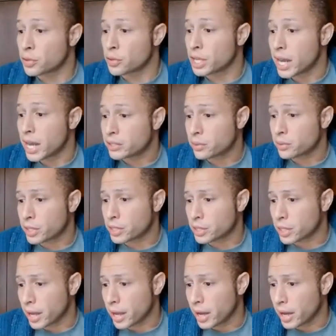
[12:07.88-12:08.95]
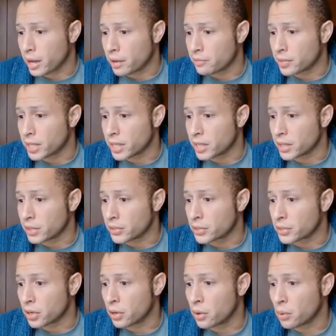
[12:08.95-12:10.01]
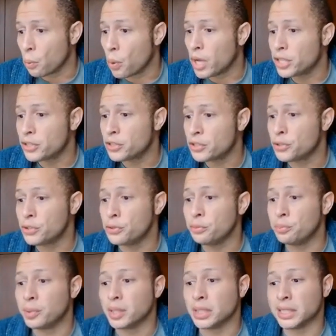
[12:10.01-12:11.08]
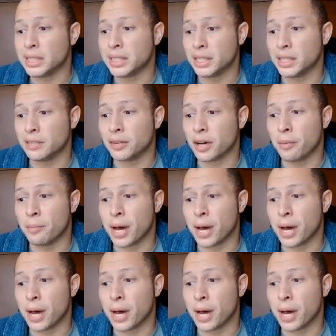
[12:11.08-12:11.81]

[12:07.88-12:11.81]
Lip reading: So the next question I have is, what do you believe